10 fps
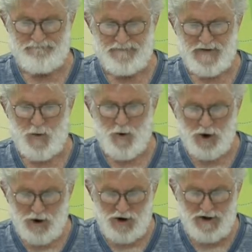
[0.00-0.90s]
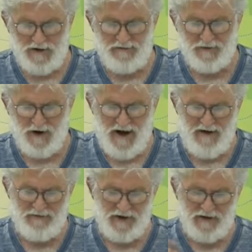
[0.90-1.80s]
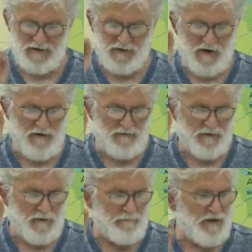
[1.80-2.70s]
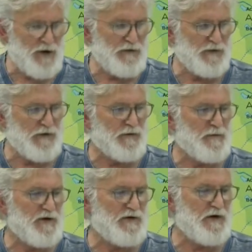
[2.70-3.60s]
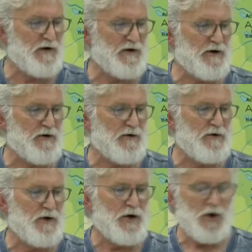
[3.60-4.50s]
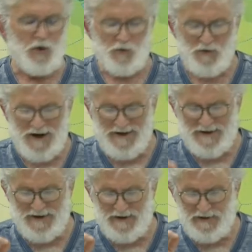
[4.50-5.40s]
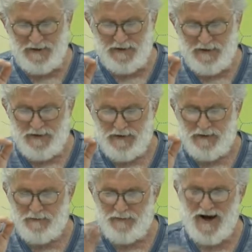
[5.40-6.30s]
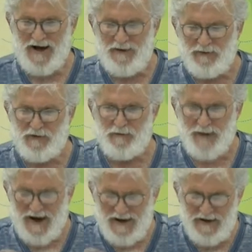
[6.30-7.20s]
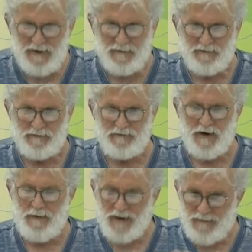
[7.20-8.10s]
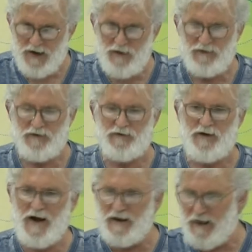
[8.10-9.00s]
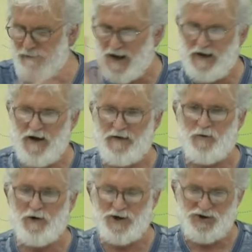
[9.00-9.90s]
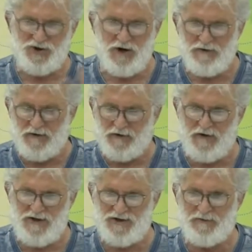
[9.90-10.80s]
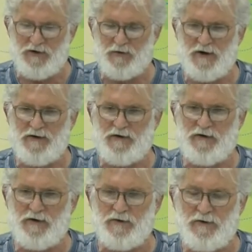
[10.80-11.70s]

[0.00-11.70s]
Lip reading: We're looking for evidence of Moses' material written by him. right? By Moses, not by another. We're going to show the distinction between the two.